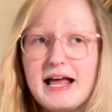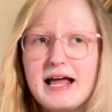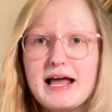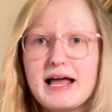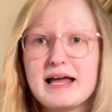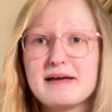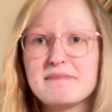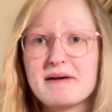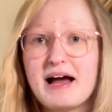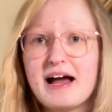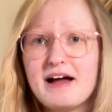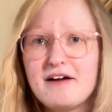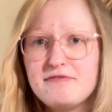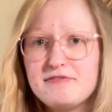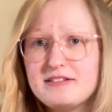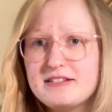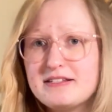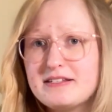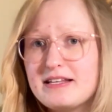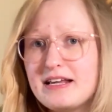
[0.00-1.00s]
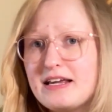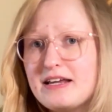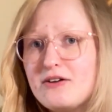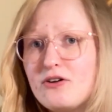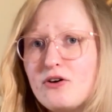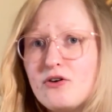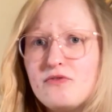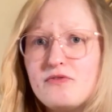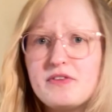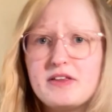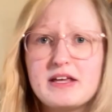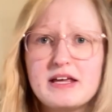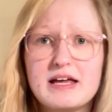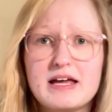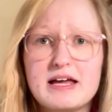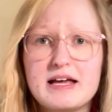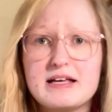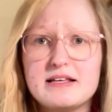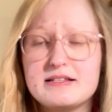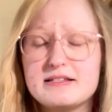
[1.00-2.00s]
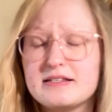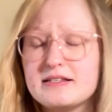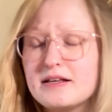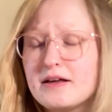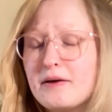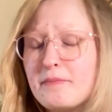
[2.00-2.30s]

I have seen over the years